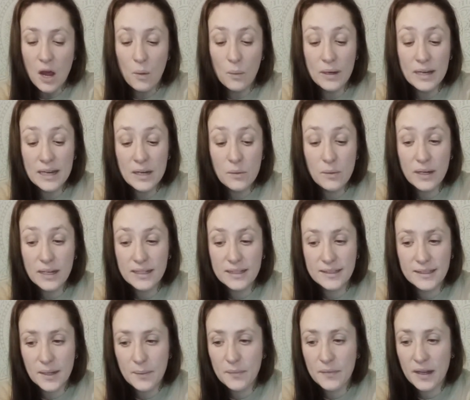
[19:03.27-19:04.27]
And we need to
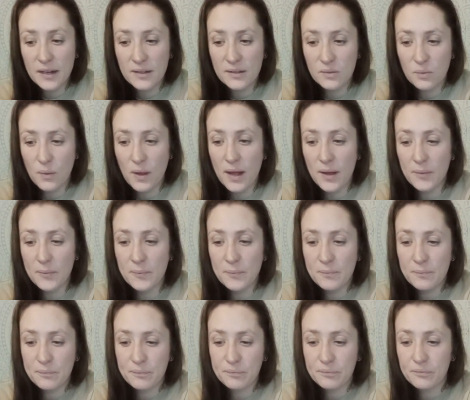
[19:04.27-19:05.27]
accept that as well.
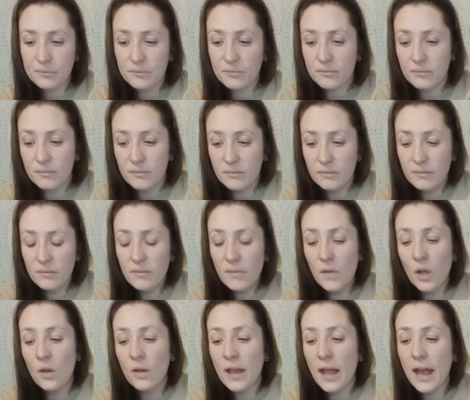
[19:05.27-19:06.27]

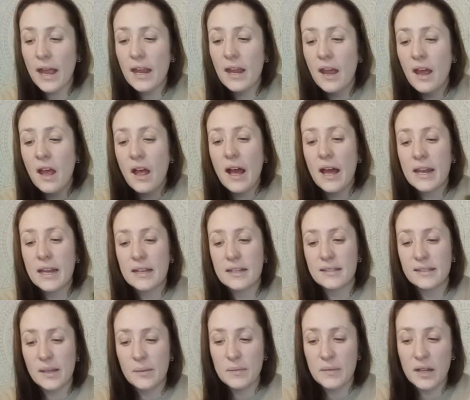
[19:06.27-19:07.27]
Okay, and
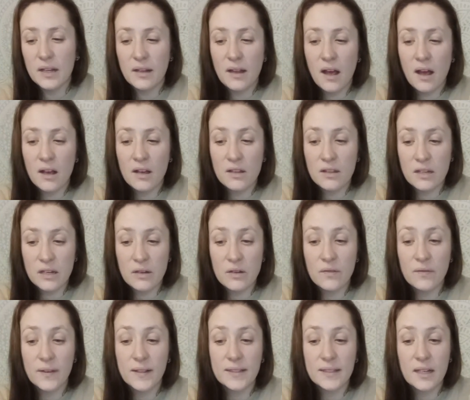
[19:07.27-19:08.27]
accept that our, the
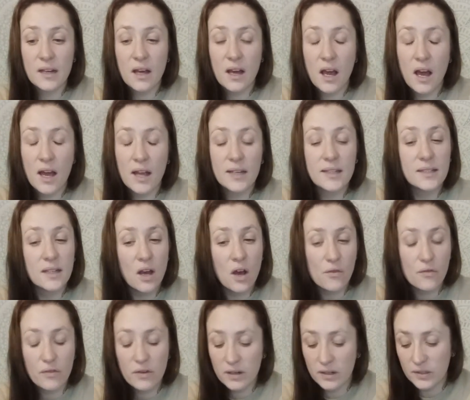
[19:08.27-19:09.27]
universe and our guides are
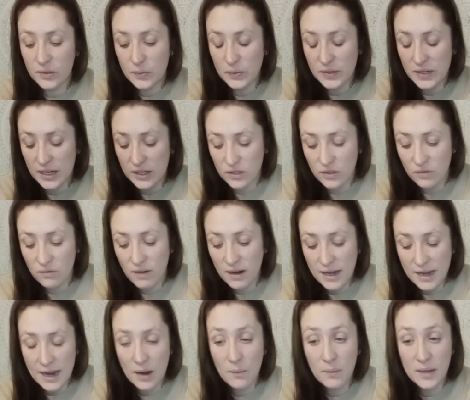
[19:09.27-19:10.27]
offering us protection
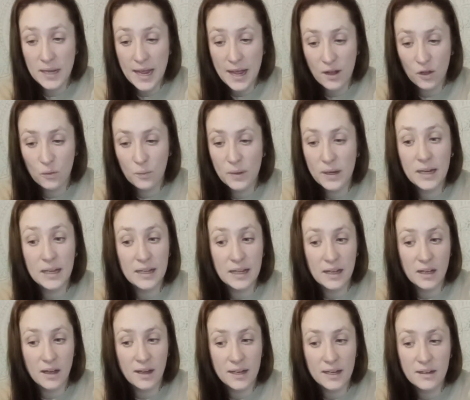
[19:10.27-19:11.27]
right now and they're helping and
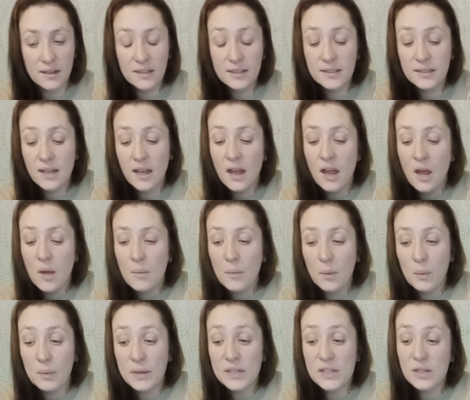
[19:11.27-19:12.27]
they're guiding us,
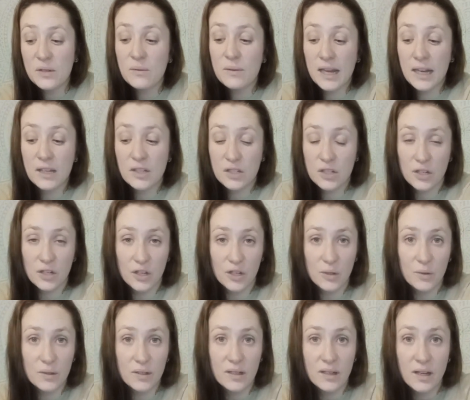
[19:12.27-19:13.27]
but we do need
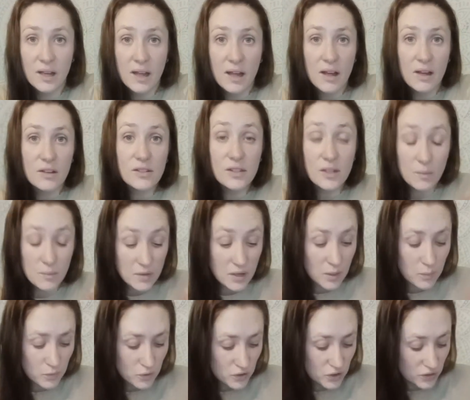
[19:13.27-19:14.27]
to
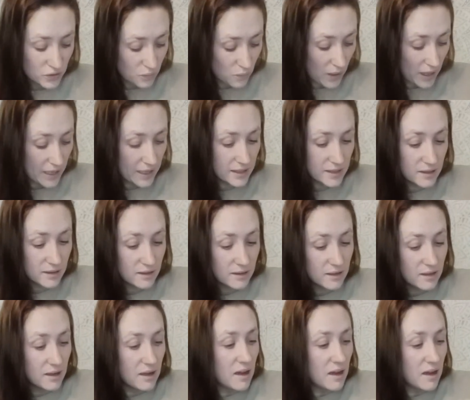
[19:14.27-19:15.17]
sometimes just wait.